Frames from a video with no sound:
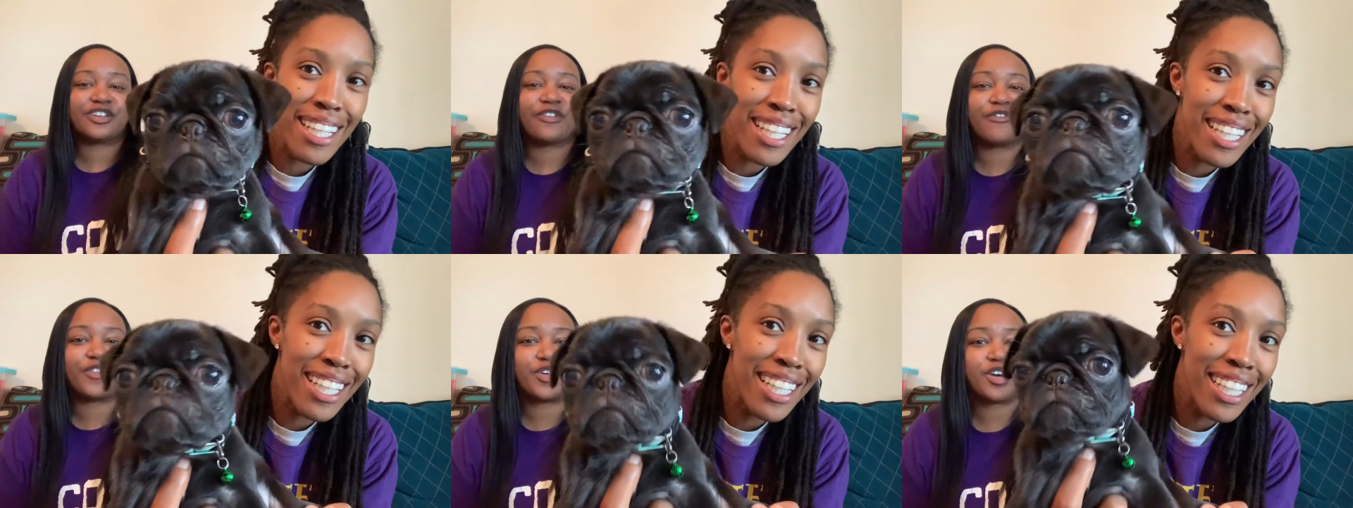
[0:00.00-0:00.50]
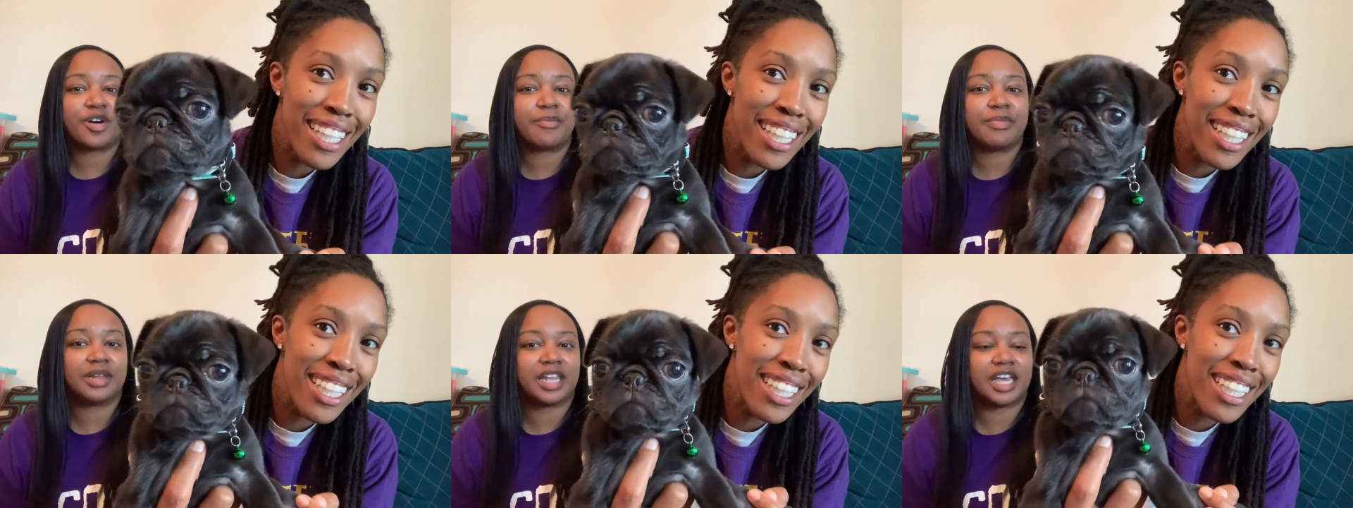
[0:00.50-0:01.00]
Speaker 1: a
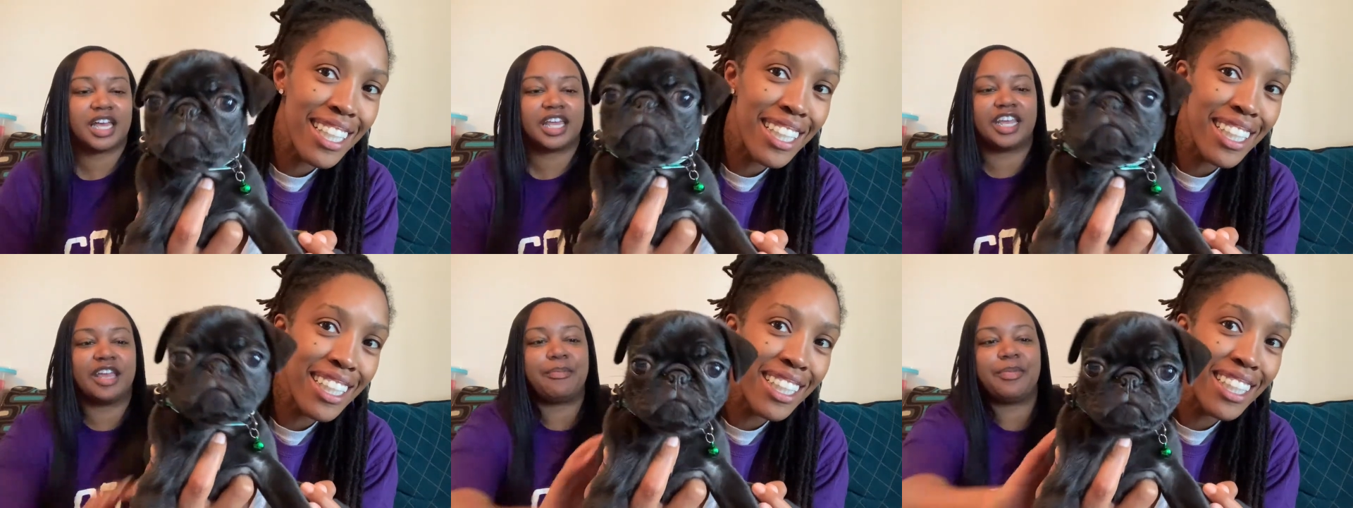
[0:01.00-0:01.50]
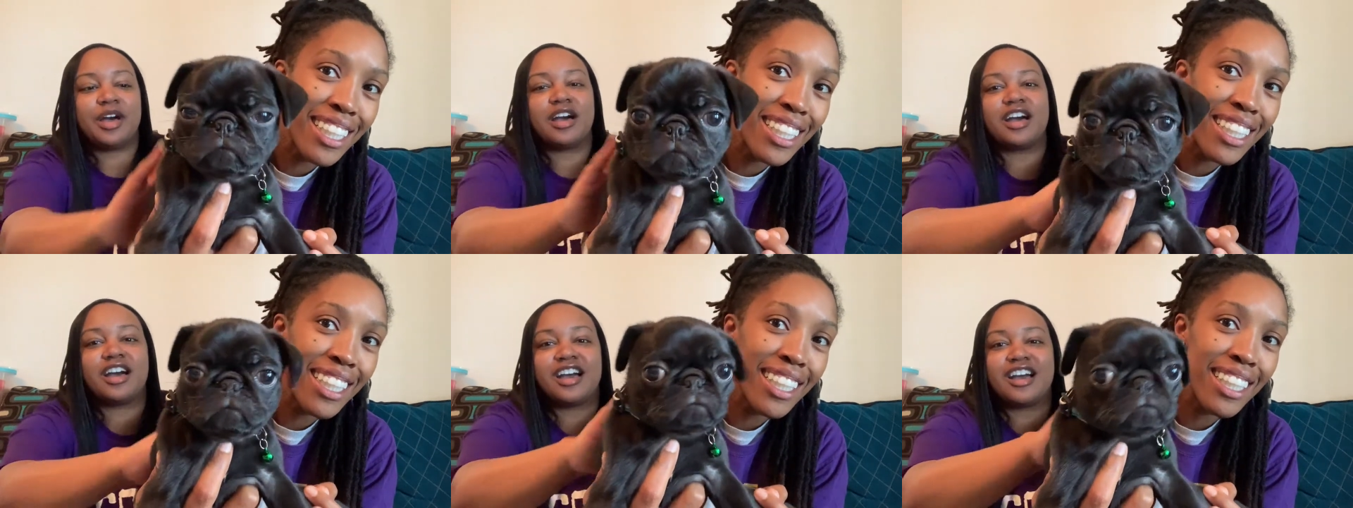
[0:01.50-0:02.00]
full-blooded
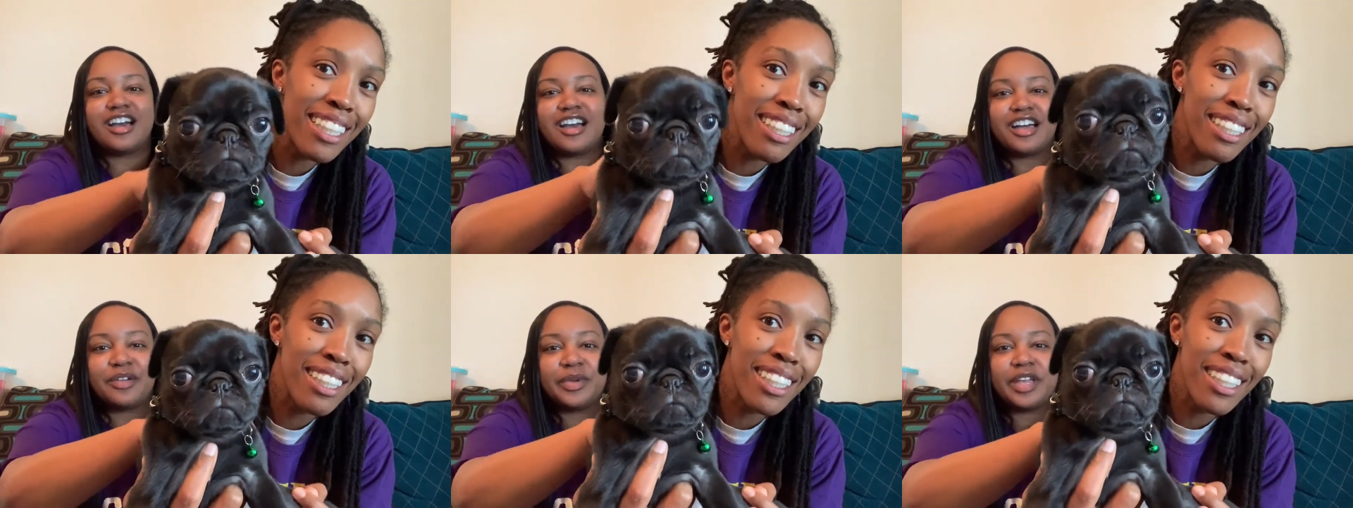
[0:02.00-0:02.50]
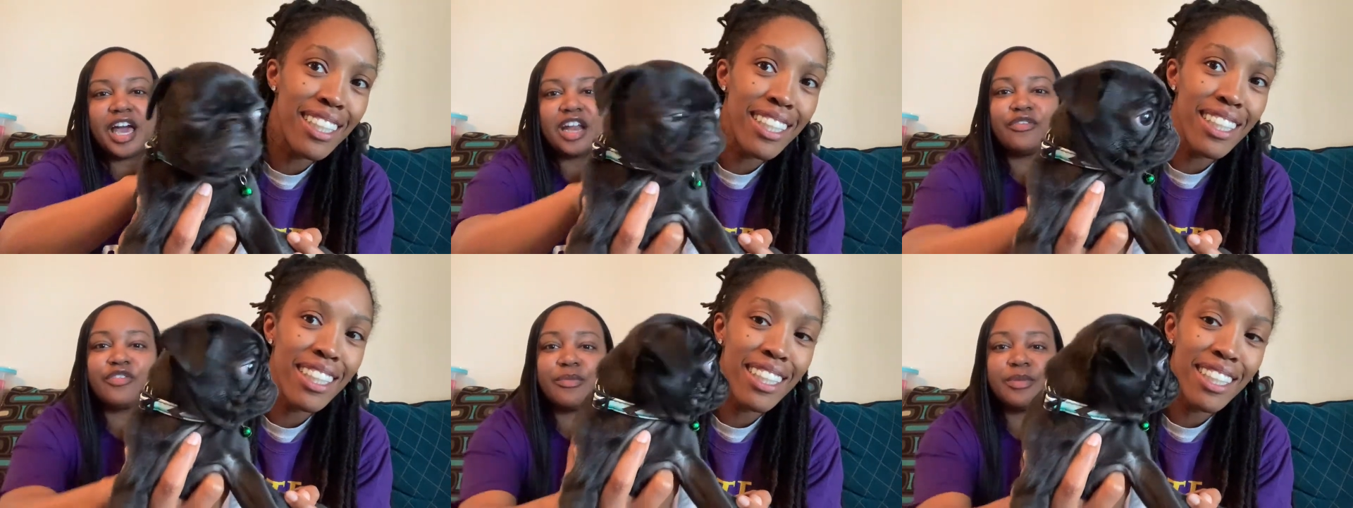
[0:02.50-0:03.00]
pug. We
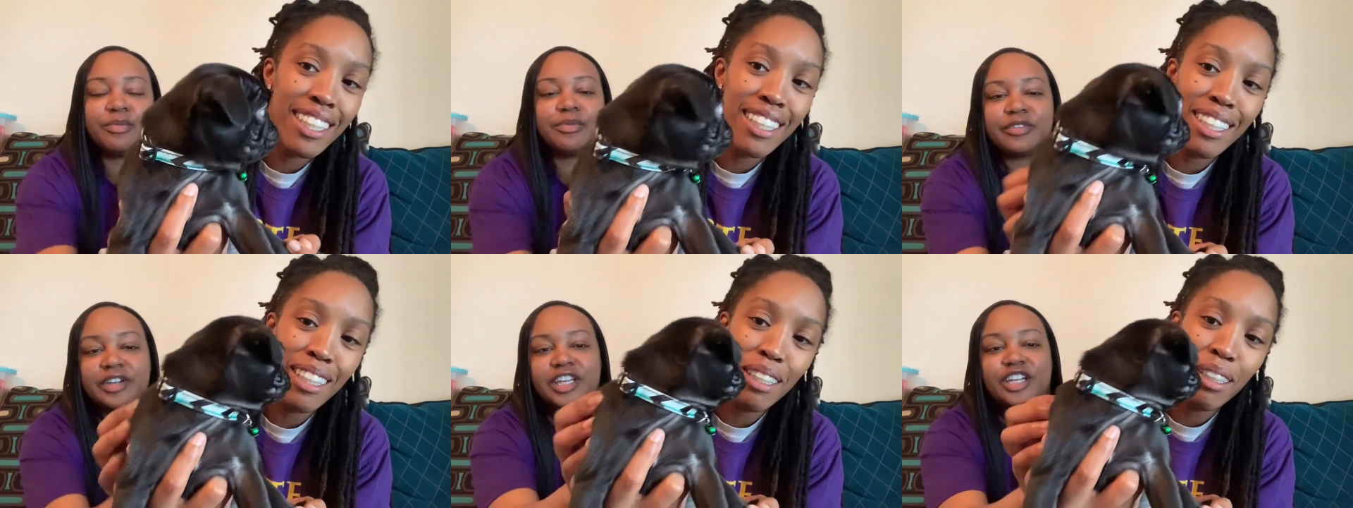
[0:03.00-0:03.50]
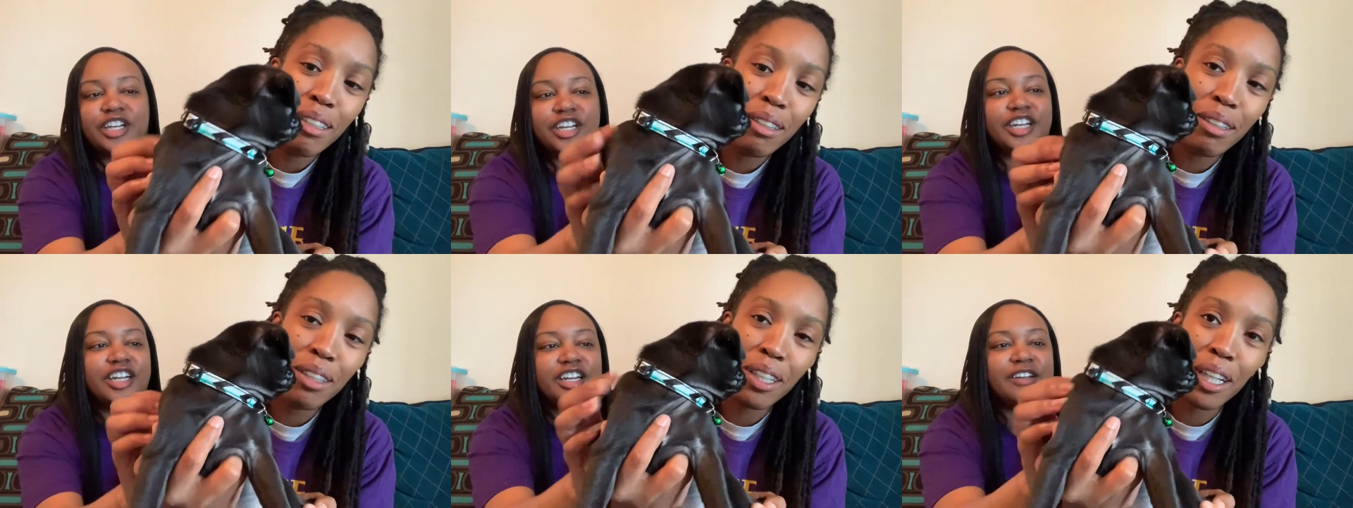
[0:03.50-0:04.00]
got her from a
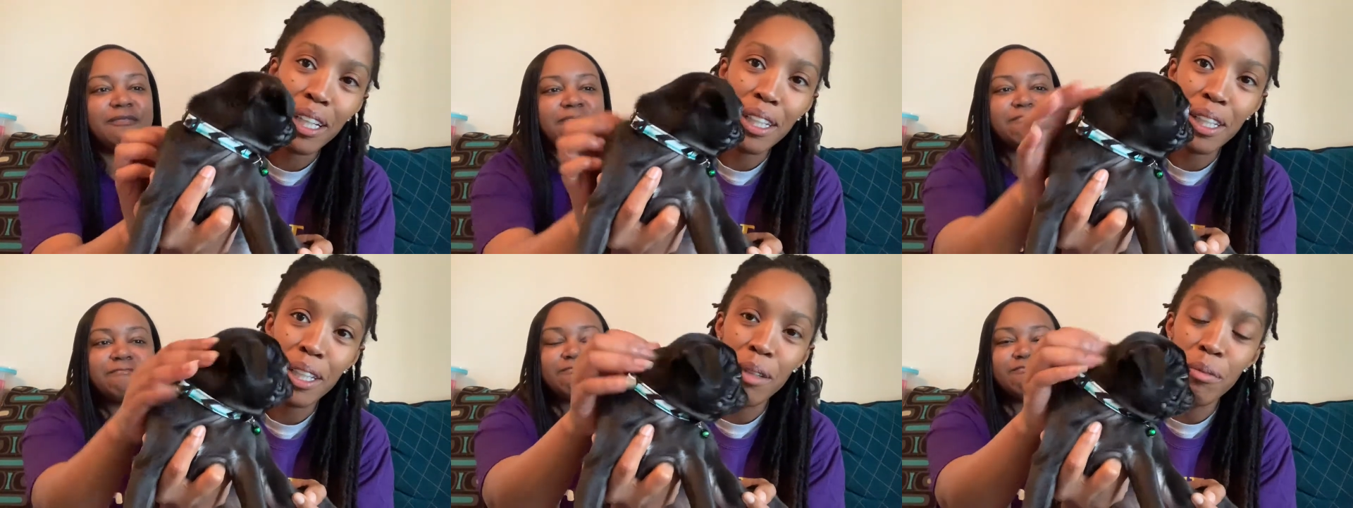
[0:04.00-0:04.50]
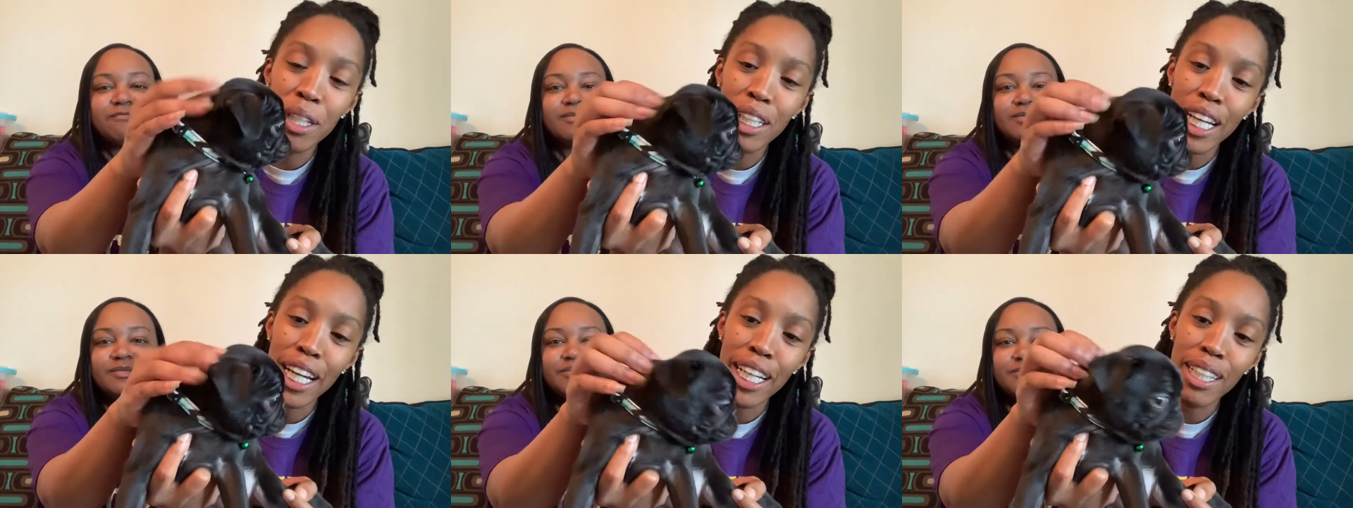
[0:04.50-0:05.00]
breeder. She's looking at me
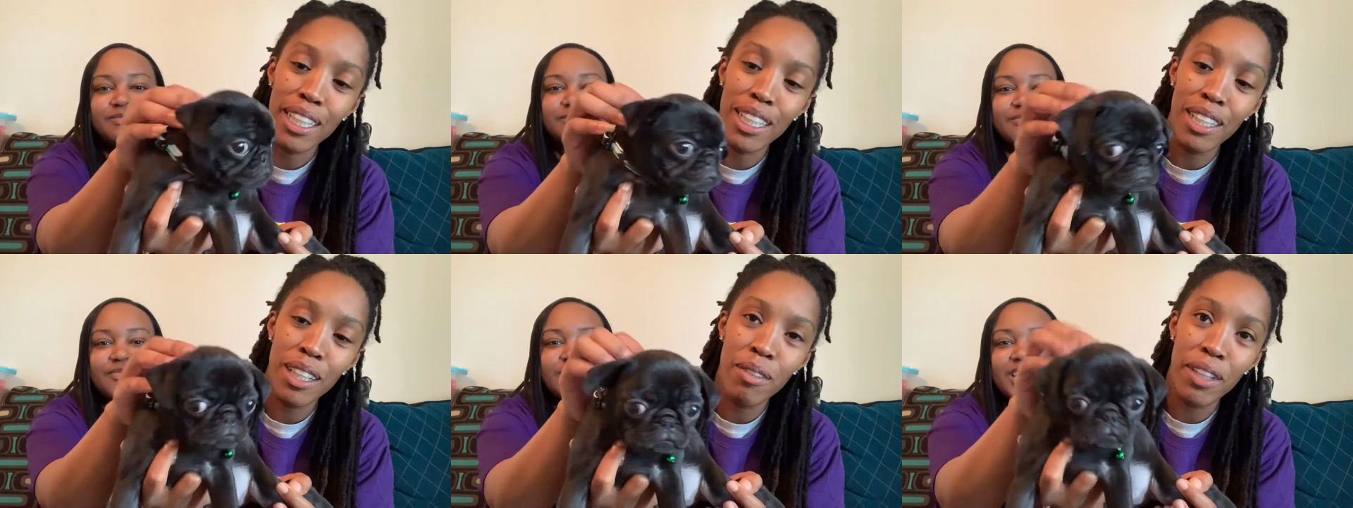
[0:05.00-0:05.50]
like, you don't